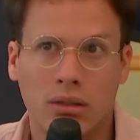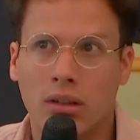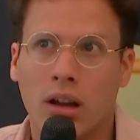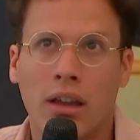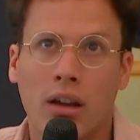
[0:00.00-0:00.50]

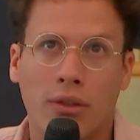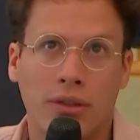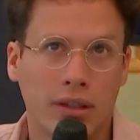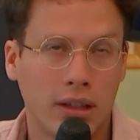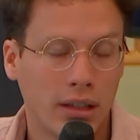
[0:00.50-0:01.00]
I
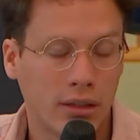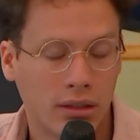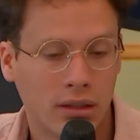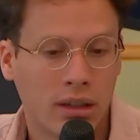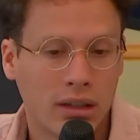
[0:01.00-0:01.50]
often hear
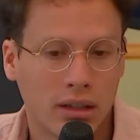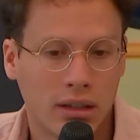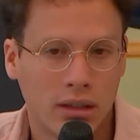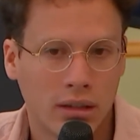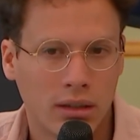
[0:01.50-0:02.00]

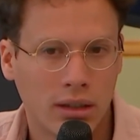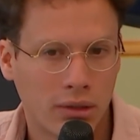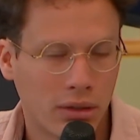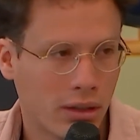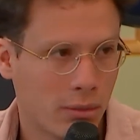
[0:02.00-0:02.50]

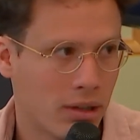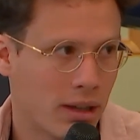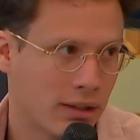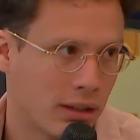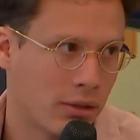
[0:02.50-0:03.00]
liquidity
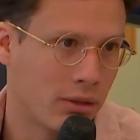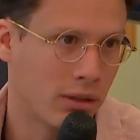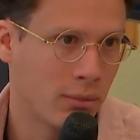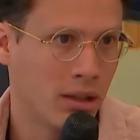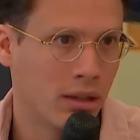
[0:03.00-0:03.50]
begets liquidity,
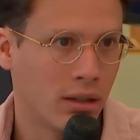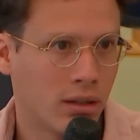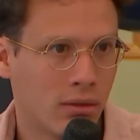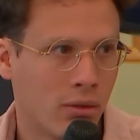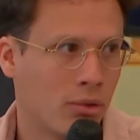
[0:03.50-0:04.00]
meaning
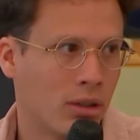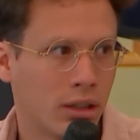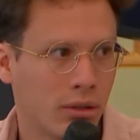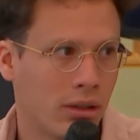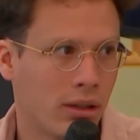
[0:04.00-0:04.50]
the more
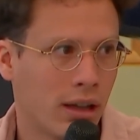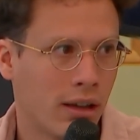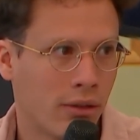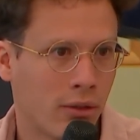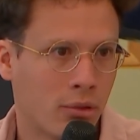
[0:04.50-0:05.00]
liquidity you
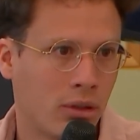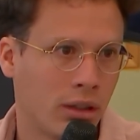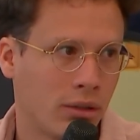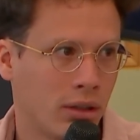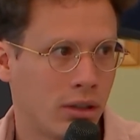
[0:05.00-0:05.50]
have, the more
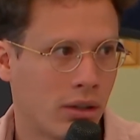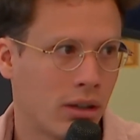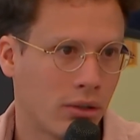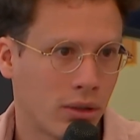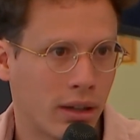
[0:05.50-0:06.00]
liquidity you
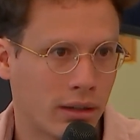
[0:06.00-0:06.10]
attract,